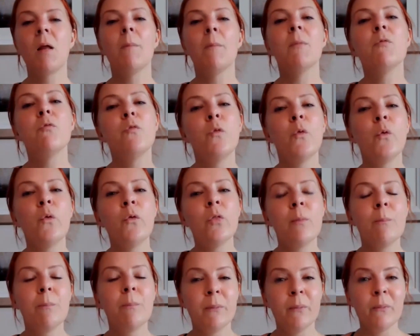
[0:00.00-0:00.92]
before
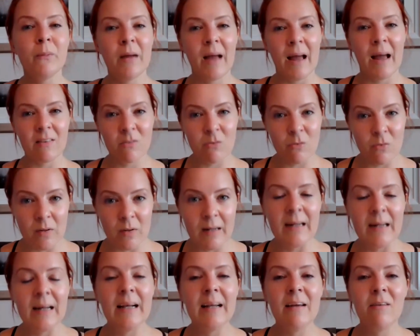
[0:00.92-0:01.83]
the ball gets
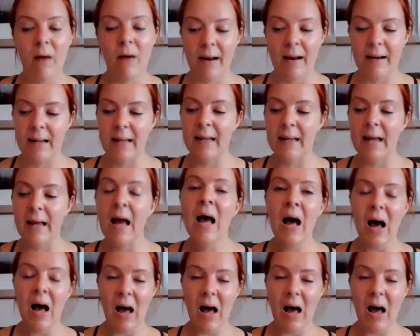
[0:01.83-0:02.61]
really running